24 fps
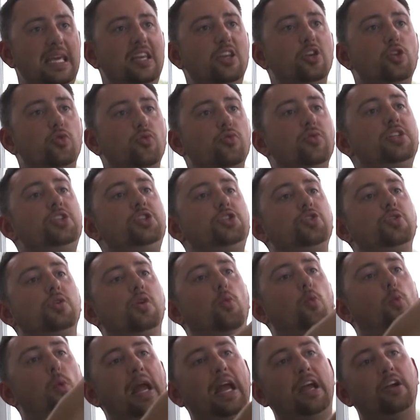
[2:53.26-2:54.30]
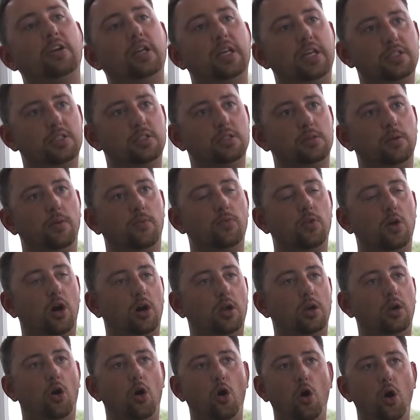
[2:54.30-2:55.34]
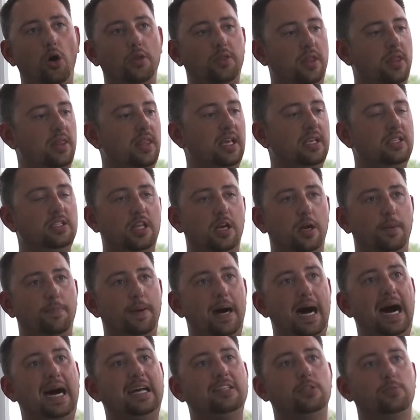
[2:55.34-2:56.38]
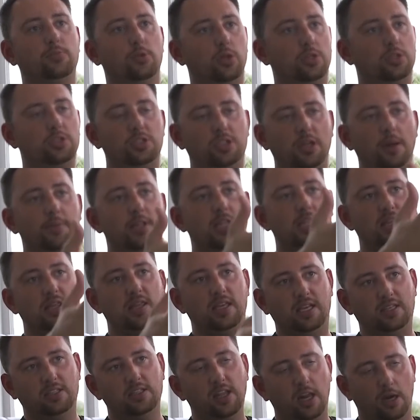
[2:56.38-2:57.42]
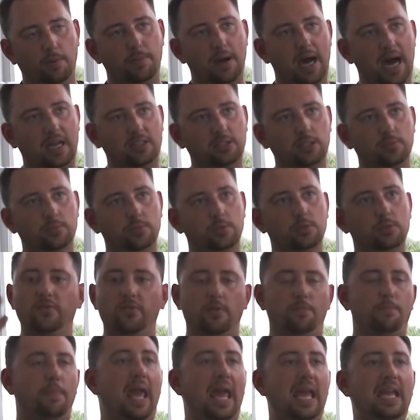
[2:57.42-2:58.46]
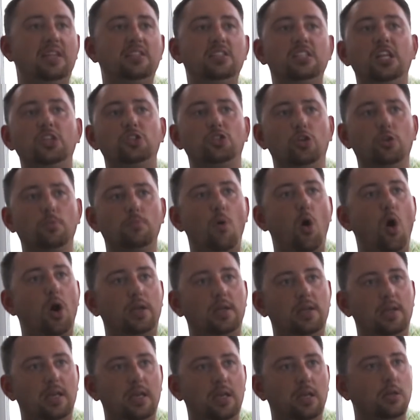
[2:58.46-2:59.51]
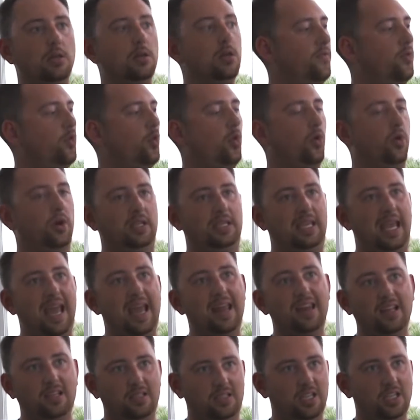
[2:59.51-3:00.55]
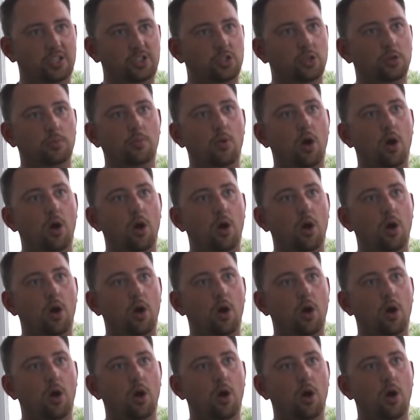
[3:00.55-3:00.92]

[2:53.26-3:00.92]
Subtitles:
increase your awareness on all the things that are possible, or some of the things that are possible for paid digital marketing, for organic digital